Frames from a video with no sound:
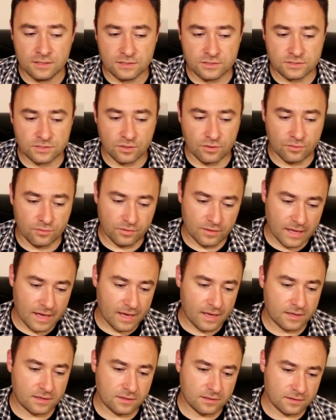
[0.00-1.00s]
so
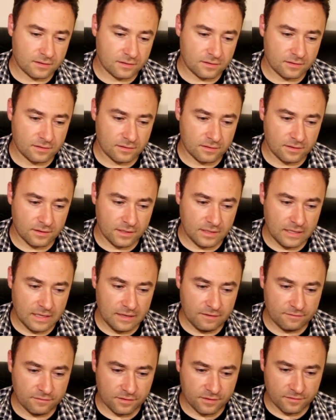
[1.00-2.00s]
that
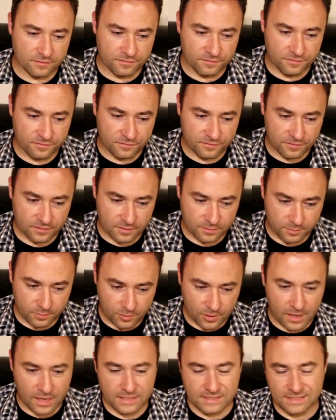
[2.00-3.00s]
even if the
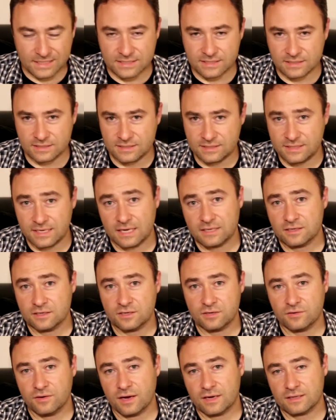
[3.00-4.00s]
prize isn't
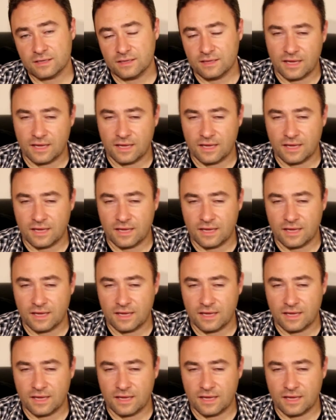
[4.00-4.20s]
detected correctly,